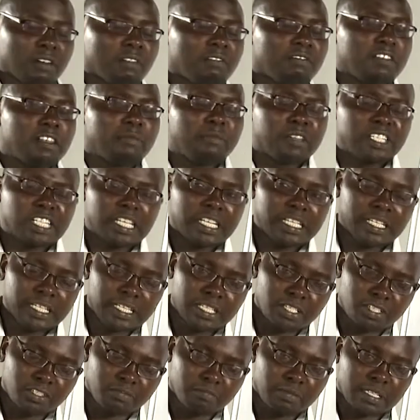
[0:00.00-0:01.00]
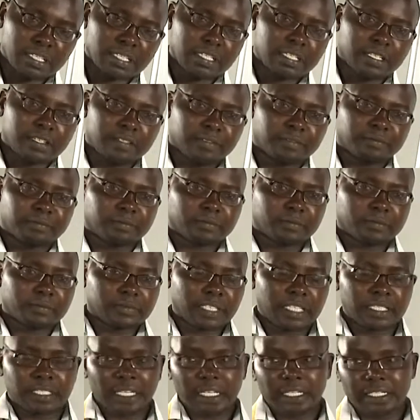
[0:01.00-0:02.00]
of the measuring instrument,
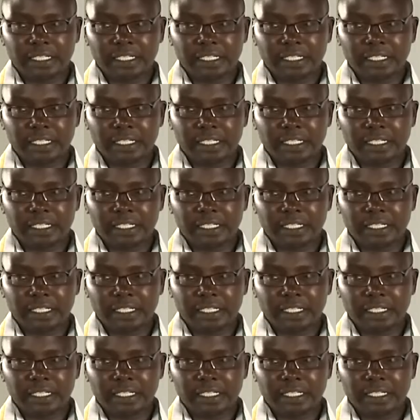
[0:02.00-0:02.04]
as I